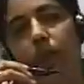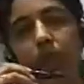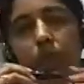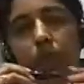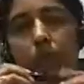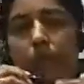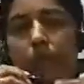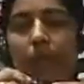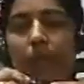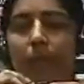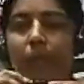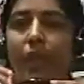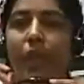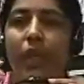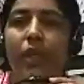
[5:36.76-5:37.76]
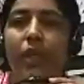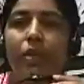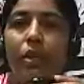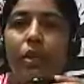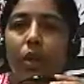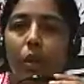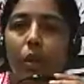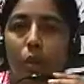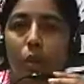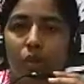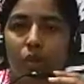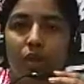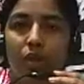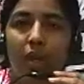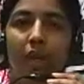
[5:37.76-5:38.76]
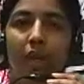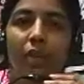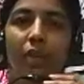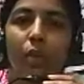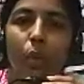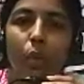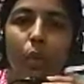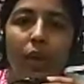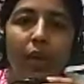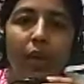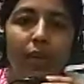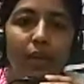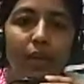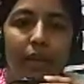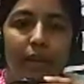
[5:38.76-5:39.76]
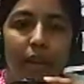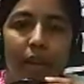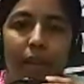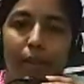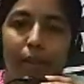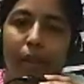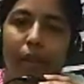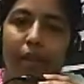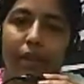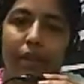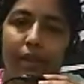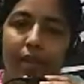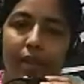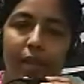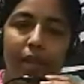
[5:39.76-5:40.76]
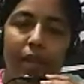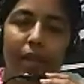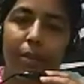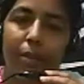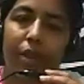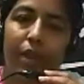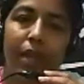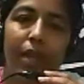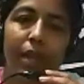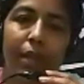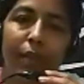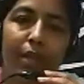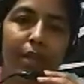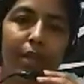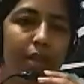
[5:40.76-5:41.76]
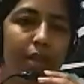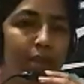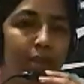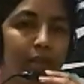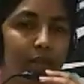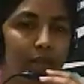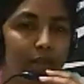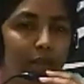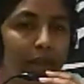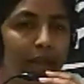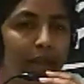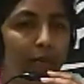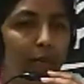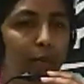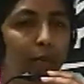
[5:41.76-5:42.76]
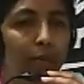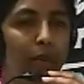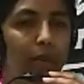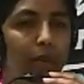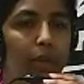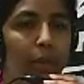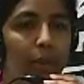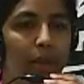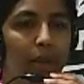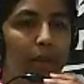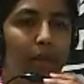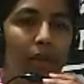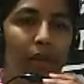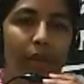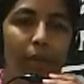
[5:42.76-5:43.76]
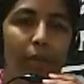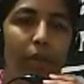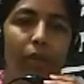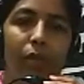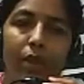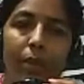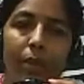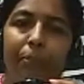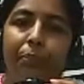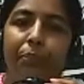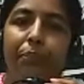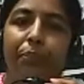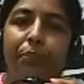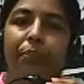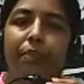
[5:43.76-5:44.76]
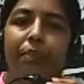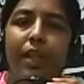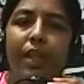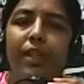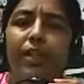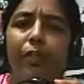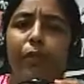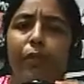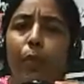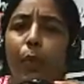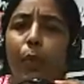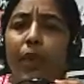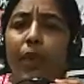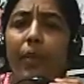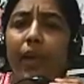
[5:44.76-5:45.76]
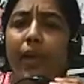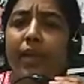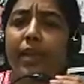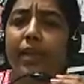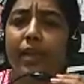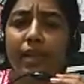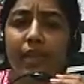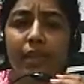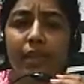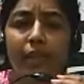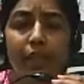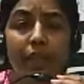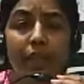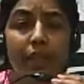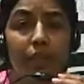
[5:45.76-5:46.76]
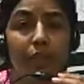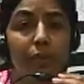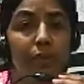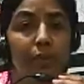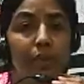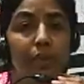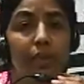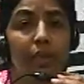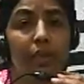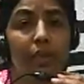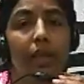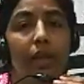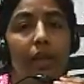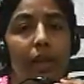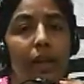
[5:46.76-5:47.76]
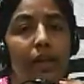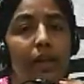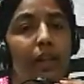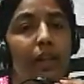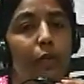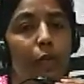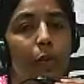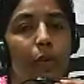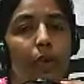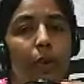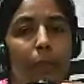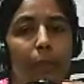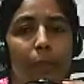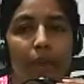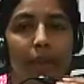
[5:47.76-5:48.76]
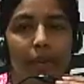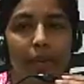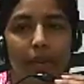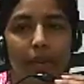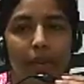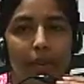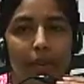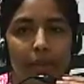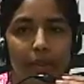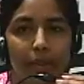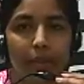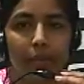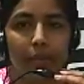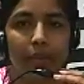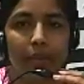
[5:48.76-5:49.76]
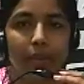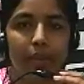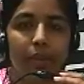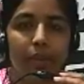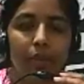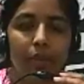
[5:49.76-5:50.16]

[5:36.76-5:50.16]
okay. So the conjoined collateral type and the xylem tracheic vessels and the xylem parenchyma. Okay. The phloem and the seed cells of and the phloem parenchyma are present